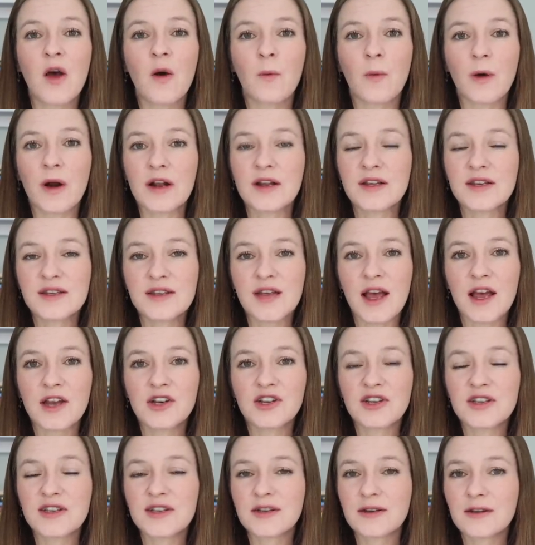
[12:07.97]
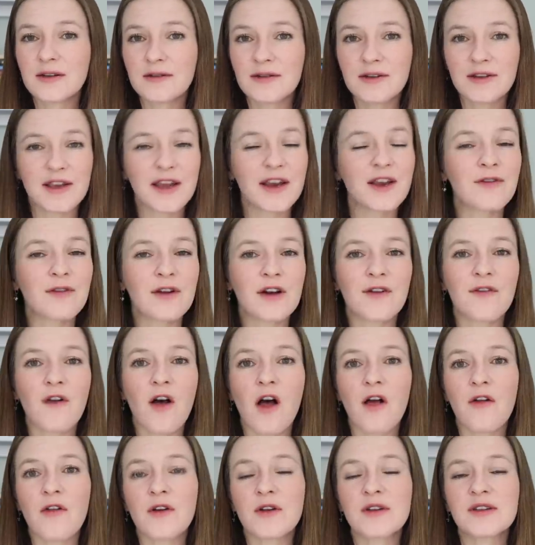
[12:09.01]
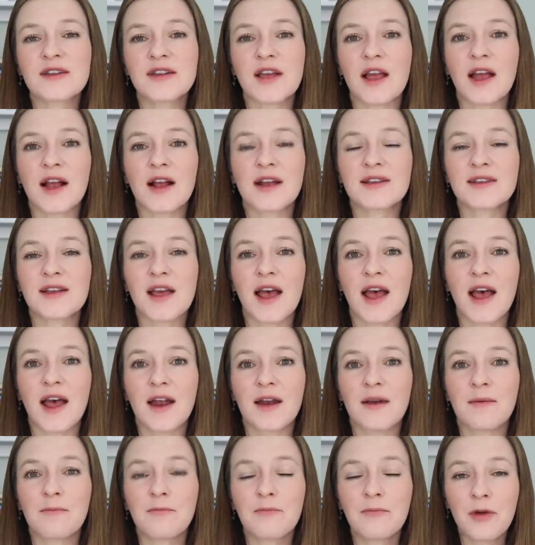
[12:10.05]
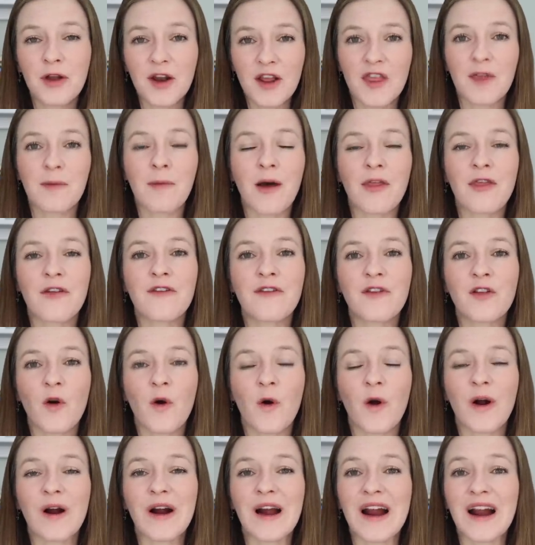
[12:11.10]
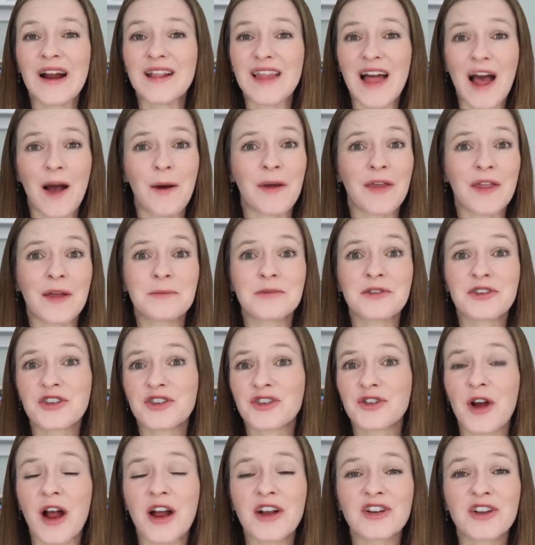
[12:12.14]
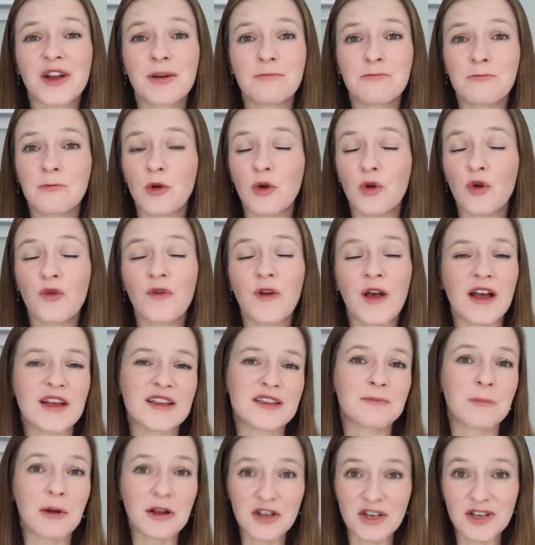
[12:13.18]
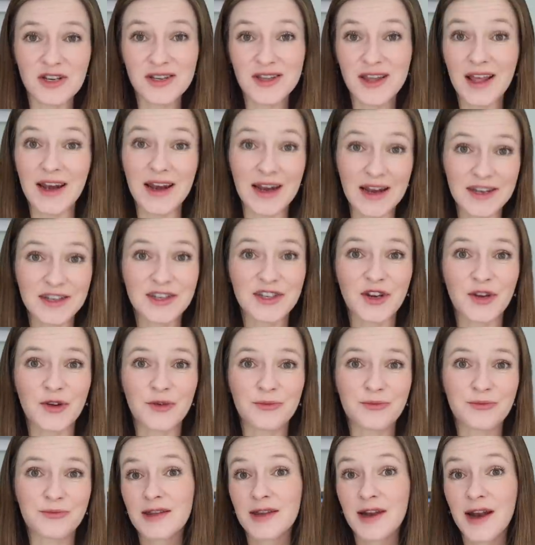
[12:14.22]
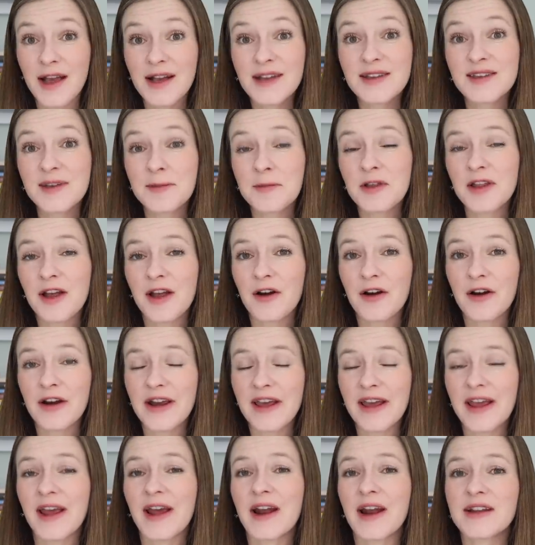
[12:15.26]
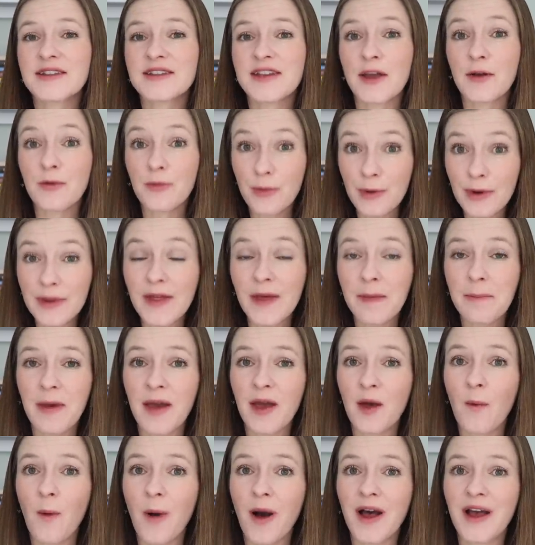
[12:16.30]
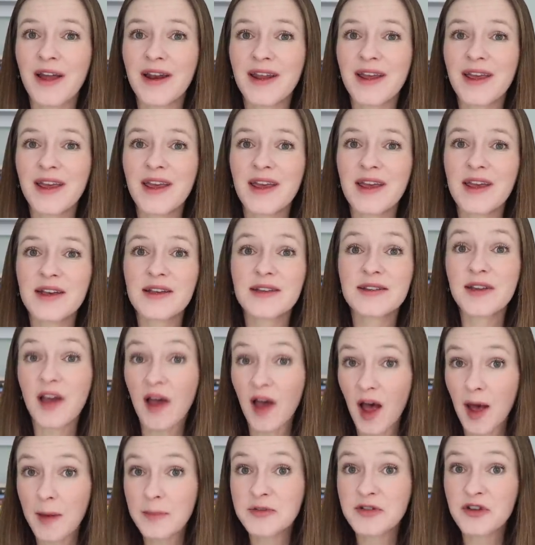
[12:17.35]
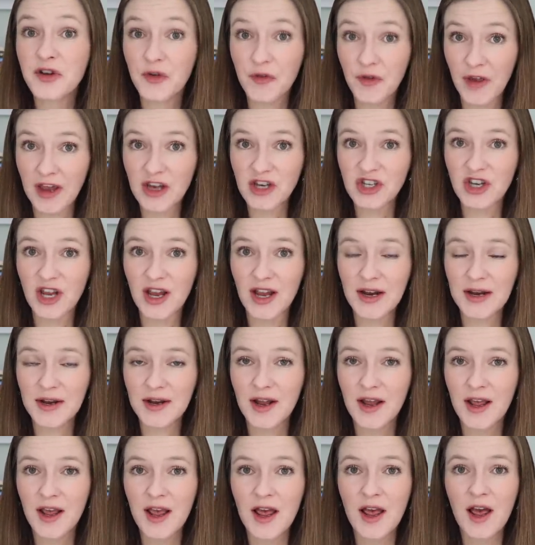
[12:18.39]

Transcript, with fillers: We're instead just getting rid of all of those things and putting them on the floor and allowing them to stretch and move as much as they need to. The next similarity, and it's a really big one, is observation.